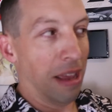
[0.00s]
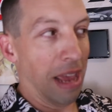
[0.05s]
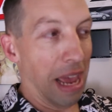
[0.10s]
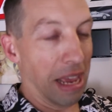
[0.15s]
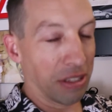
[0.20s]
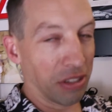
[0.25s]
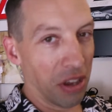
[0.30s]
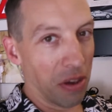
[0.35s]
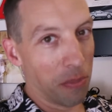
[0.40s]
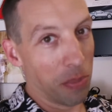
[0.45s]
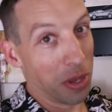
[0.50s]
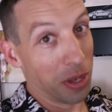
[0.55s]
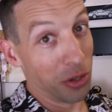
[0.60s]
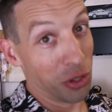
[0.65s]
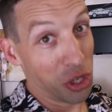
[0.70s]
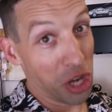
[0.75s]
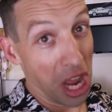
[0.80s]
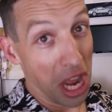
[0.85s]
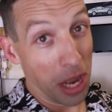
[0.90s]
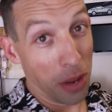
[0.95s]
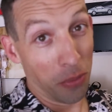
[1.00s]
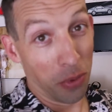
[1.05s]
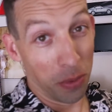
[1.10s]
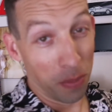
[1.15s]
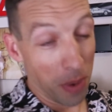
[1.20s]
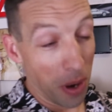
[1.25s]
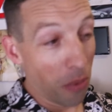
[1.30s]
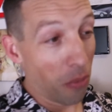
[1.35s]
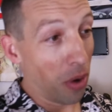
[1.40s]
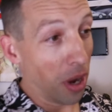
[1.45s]
as I've been chatting with
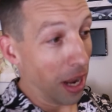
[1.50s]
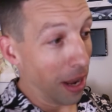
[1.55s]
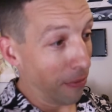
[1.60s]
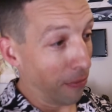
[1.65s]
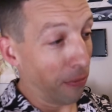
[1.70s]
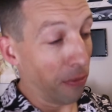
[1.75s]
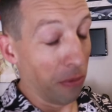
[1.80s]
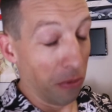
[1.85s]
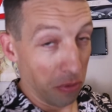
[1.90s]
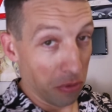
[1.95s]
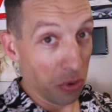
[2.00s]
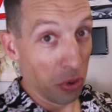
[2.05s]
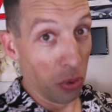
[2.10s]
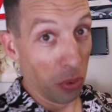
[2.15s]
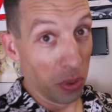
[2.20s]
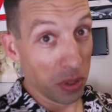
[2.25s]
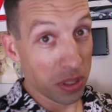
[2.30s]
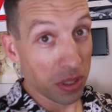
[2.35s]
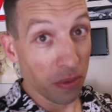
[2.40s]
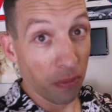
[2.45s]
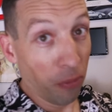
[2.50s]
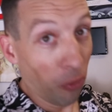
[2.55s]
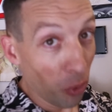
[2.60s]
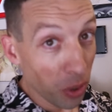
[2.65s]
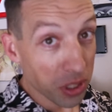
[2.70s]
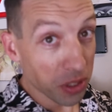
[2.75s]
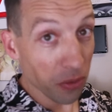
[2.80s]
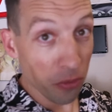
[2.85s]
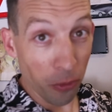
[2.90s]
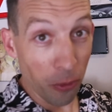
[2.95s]
my wife, who is the
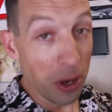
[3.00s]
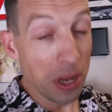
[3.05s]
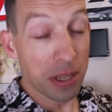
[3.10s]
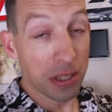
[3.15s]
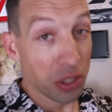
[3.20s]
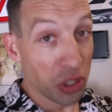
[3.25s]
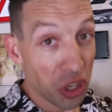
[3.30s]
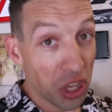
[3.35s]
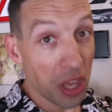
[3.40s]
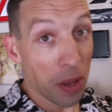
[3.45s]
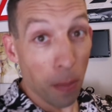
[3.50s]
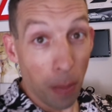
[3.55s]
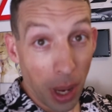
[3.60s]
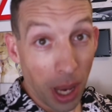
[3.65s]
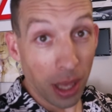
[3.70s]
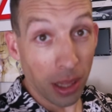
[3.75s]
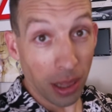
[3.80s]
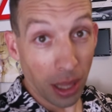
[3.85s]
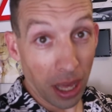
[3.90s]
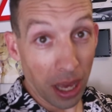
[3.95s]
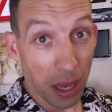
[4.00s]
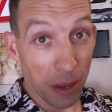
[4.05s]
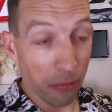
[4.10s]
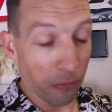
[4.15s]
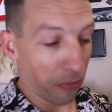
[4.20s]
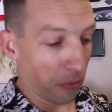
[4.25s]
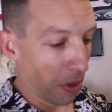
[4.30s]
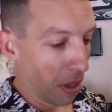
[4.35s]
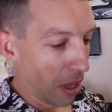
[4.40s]
voice of reason in my life,